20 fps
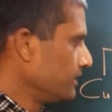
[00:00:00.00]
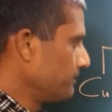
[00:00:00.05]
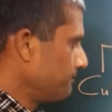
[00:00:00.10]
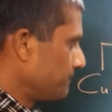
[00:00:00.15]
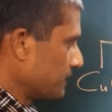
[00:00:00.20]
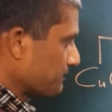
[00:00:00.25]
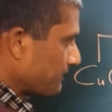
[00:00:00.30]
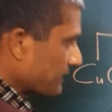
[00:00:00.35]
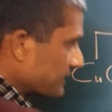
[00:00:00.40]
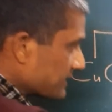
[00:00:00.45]

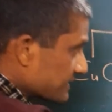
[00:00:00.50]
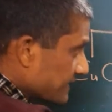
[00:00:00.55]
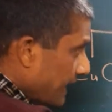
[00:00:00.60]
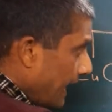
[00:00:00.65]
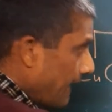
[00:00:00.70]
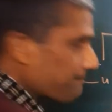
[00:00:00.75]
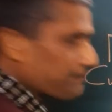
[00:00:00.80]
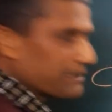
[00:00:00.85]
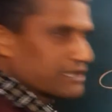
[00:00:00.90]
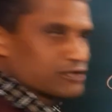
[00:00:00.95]
But what is
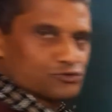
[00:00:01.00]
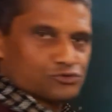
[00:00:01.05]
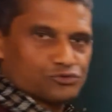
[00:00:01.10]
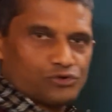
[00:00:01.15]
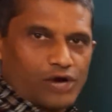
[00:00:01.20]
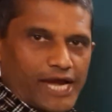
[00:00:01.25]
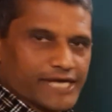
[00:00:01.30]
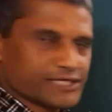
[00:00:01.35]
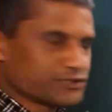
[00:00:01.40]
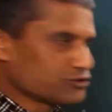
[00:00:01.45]
happening to
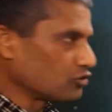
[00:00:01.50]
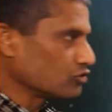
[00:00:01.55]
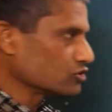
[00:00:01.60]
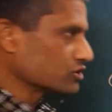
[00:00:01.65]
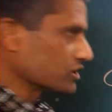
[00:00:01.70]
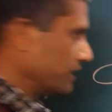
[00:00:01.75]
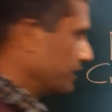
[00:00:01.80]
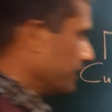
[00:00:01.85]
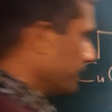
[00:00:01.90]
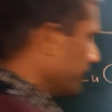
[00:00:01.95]

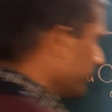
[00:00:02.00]
hydrogen?